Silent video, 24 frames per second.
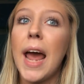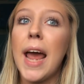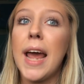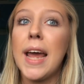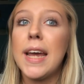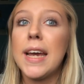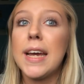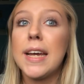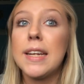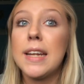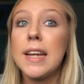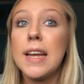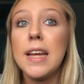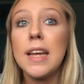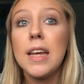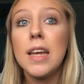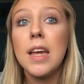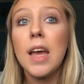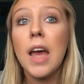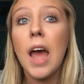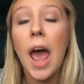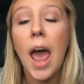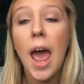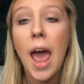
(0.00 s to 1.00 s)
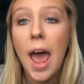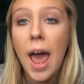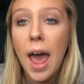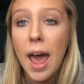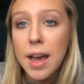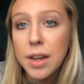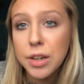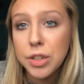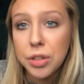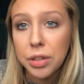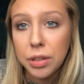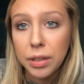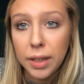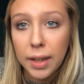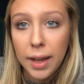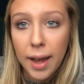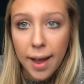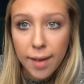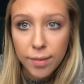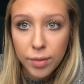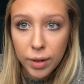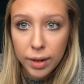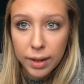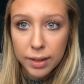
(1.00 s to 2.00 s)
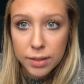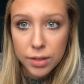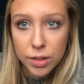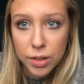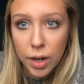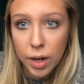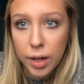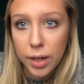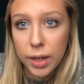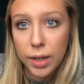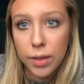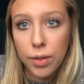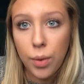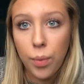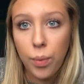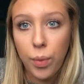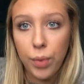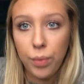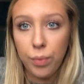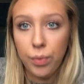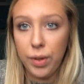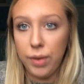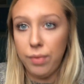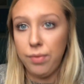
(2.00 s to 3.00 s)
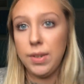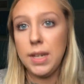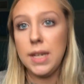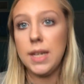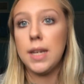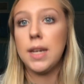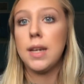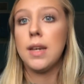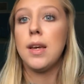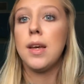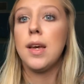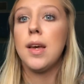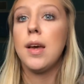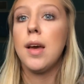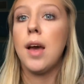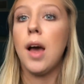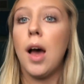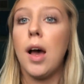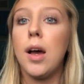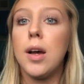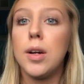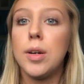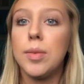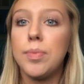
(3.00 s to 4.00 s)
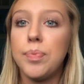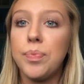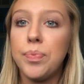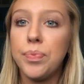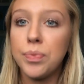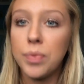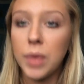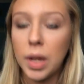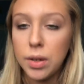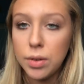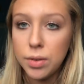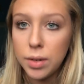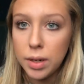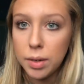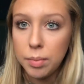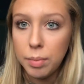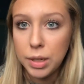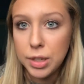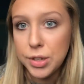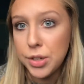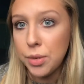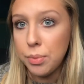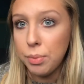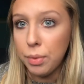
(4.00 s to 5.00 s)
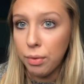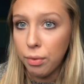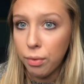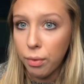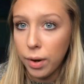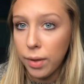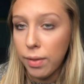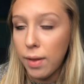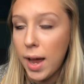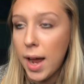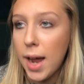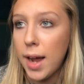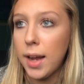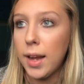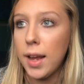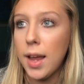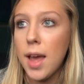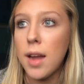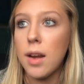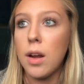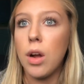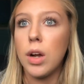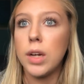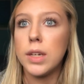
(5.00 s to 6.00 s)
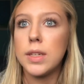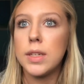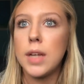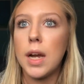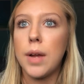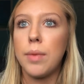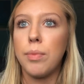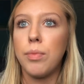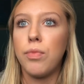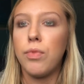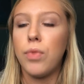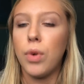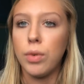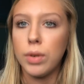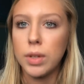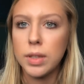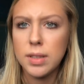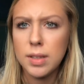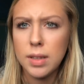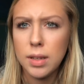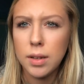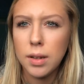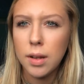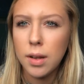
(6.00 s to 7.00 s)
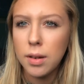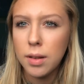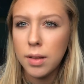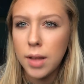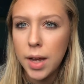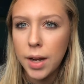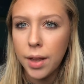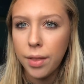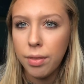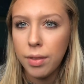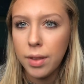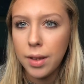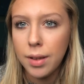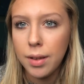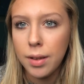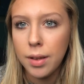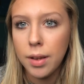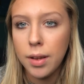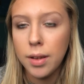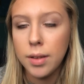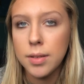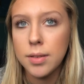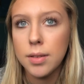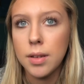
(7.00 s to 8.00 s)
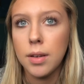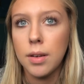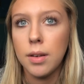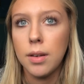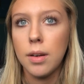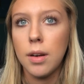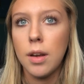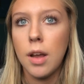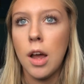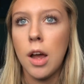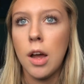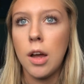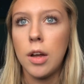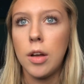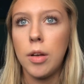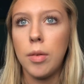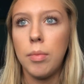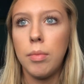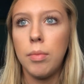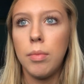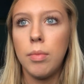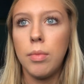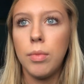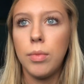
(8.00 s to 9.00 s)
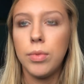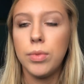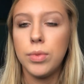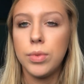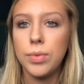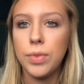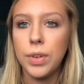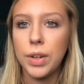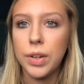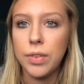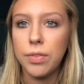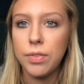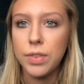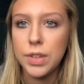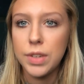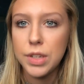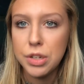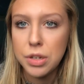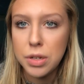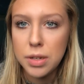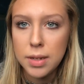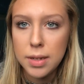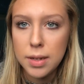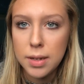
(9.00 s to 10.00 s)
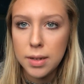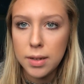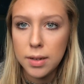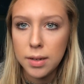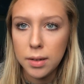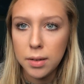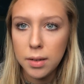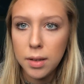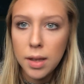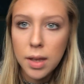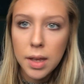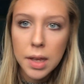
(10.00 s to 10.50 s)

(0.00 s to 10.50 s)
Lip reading: And actually, after I started the 150, I know I had mentioned before that I had a hard time focusing on a lot of things, and was very fidgety.